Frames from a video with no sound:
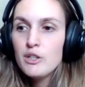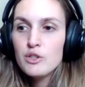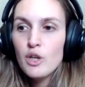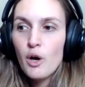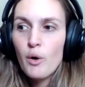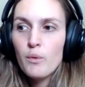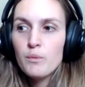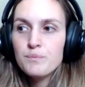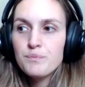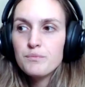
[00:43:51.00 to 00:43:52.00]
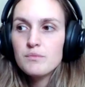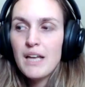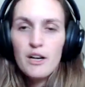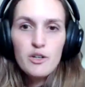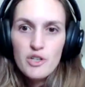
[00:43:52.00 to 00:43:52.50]
So,
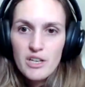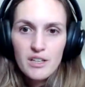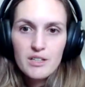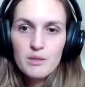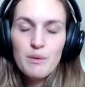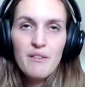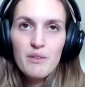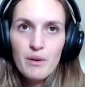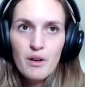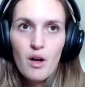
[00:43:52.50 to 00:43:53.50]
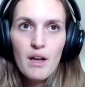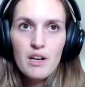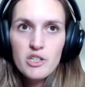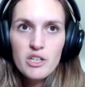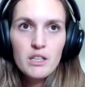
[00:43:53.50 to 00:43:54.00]
energy healers, whatever you want to call it,
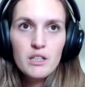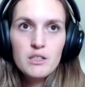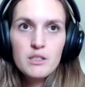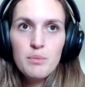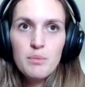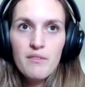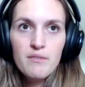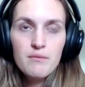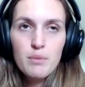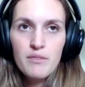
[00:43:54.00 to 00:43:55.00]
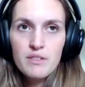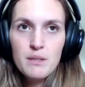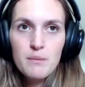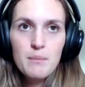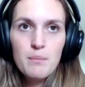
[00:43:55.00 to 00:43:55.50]
energy healers,
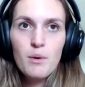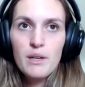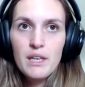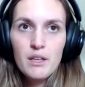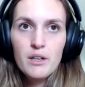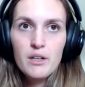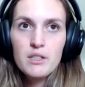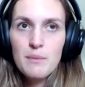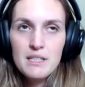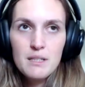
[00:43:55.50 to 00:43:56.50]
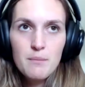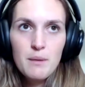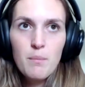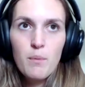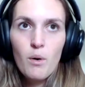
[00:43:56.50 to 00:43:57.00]
prophecy people, healers, medicine
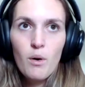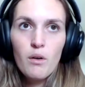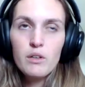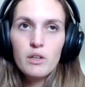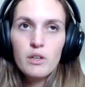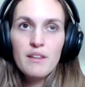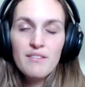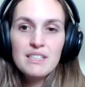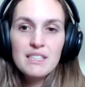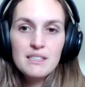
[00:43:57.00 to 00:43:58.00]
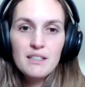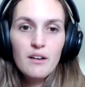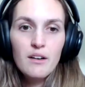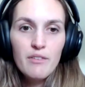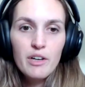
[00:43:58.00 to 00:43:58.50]
people, they've existed
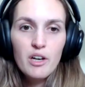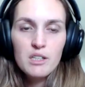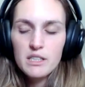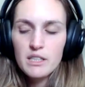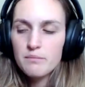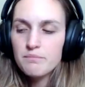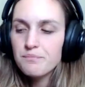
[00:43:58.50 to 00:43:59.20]
on every continent.